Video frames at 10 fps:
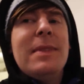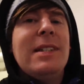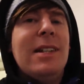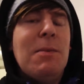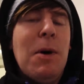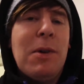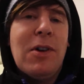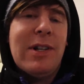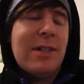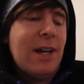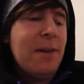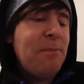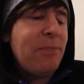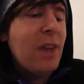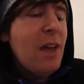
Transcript: Still at the bottom of Gordiel's car.